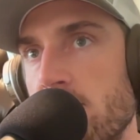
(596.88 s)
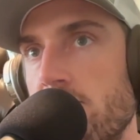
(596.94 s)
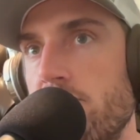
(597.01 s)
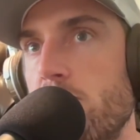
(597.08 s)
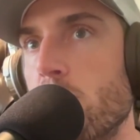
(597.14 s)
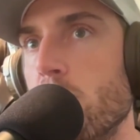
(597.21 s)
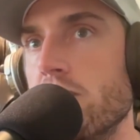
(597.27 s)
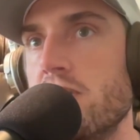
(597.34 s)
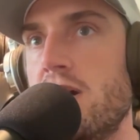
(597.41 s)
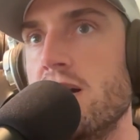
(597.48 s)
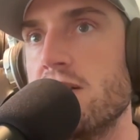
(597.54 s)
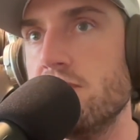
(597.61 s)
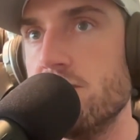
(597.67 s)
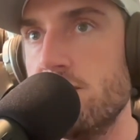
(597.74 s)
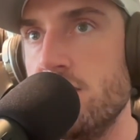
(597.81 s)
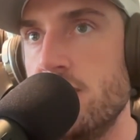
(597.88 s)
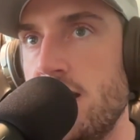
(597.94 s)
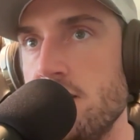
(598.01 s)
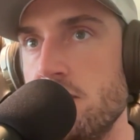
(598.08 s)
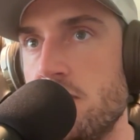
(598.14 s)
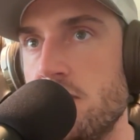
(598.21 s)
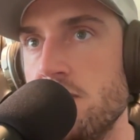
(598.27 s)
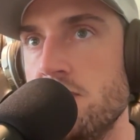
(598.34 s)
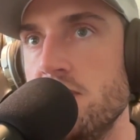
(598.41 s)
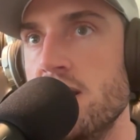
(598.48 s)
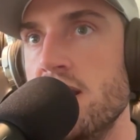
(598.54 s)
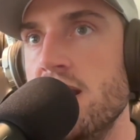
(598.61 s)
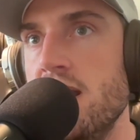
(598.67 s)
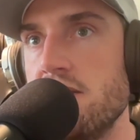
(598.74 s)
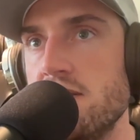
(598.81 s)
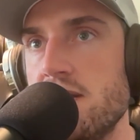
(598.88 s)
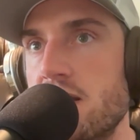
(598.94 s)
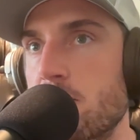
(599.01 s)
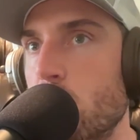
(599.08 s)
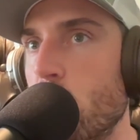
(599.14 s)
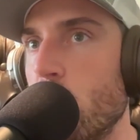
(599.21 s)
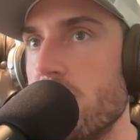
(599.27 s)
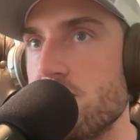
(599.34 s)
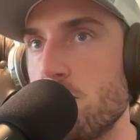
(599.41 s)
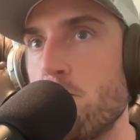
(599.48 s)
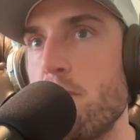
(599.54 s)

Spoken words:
for doctors and hygienists. It's kind of more as a